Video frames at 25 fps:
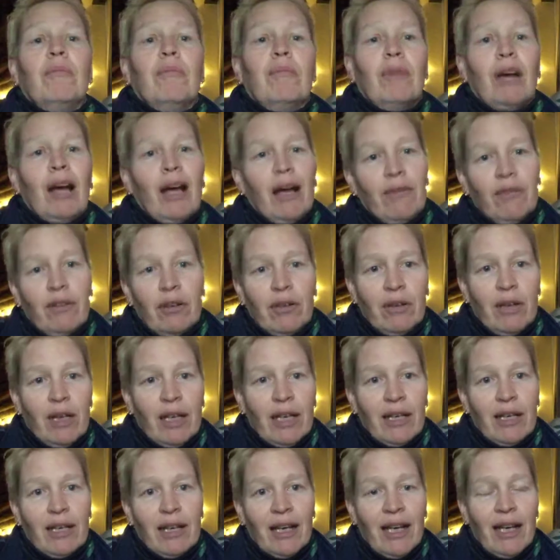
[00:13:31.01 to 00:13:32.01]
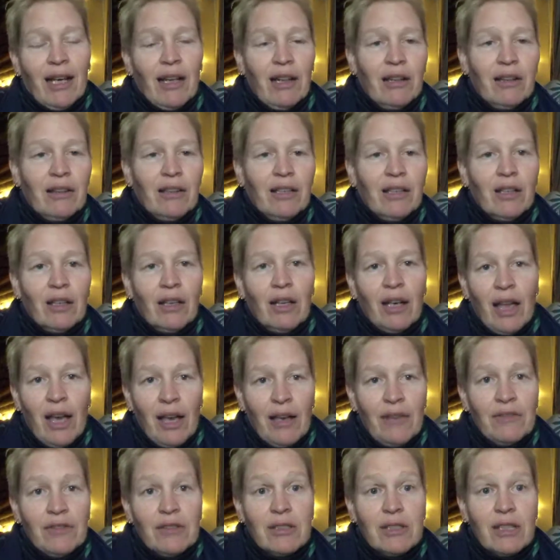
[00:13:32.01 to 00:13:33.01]
have a healthier
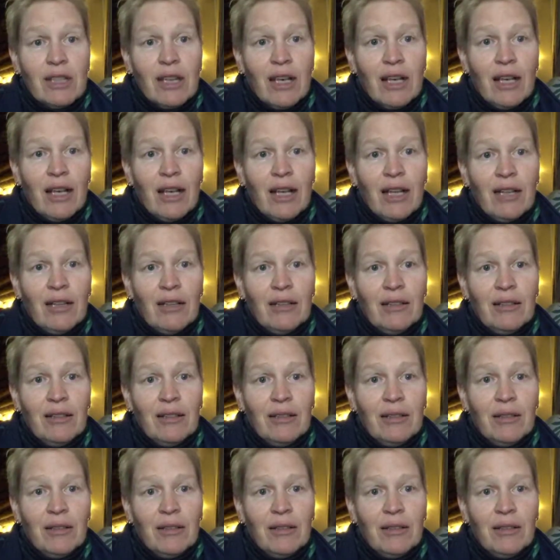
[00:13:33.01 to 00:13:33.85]
lifestyle.